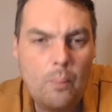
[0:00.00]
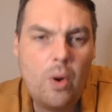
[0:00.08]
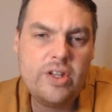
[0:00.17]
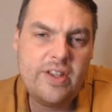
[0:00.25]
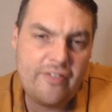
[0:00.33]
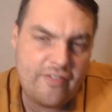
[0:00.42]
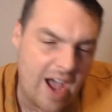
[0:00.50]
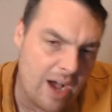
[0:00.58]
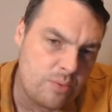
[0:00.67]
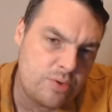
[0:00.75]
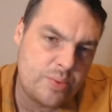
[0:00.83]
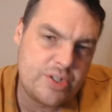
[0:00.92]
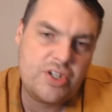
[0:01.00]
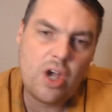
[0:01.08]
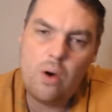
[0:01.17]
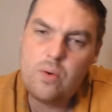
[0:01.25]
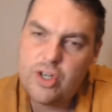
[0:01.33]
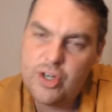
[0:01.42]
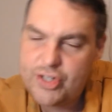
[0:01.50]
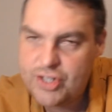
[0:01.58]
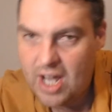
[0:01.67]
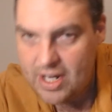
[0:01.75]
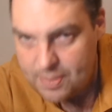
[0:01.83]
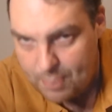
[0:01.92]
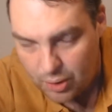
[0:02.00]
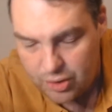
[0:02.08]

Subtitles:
what you found was Gold Coast started to put